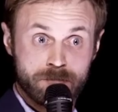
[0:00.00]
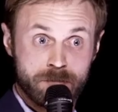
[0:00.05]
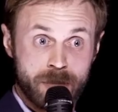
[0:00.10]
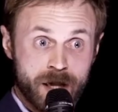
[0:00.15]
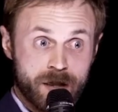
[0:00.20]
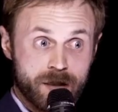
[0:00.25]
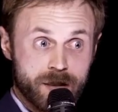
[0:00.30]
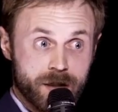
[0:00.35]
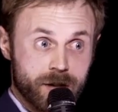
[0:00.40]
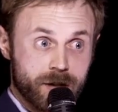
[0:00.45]

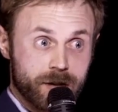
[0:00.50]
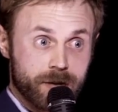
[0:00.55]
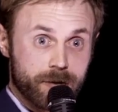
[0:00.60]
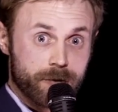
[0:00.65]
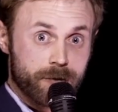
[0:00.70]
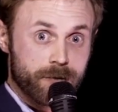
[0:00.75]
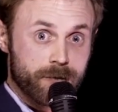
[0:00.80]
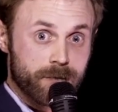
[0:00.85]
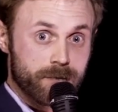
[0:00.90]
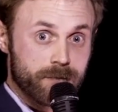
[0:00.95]
Bathing
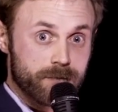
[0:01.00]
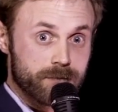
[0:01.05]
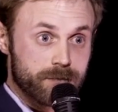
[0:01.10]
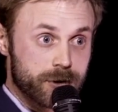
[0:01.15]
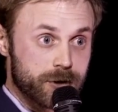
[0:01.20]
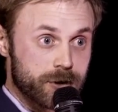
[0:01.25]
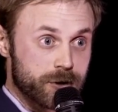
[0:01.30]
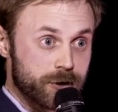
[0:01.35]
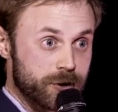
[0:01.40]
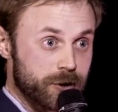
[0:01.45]
or
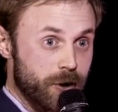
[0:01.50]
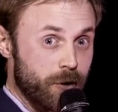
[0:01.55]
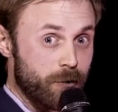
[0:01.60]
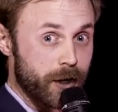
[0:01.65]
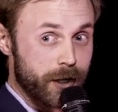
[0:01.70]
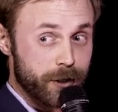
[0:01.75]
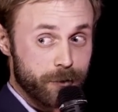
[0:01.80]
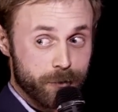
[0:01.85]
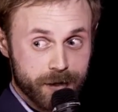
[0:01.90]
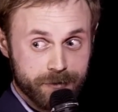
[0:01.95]

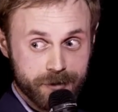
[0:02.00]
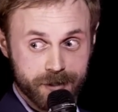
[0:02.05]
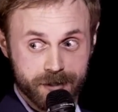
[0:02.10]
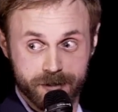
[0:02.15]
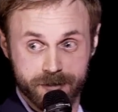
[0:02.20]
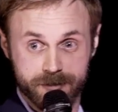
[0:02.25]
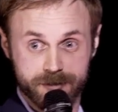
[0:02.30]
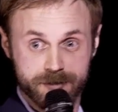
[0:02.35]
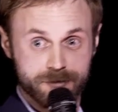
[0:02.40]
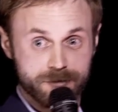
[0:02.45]
sewing, whatever
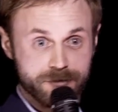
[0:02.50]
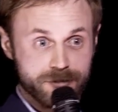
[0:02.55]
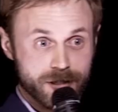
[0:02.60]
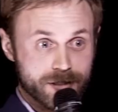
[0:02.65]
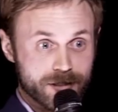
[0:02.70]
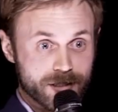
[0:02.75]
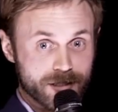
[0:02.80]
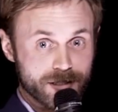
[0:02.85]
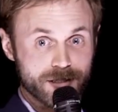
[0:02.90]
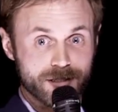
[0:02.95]
the
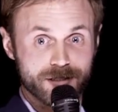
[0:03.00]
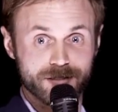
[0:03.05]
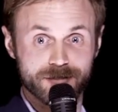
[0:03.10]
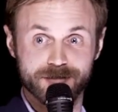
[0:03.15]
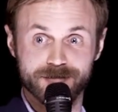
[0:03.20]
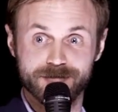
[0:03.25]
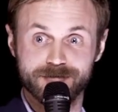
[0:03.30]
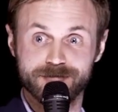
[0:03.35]
fuck they did.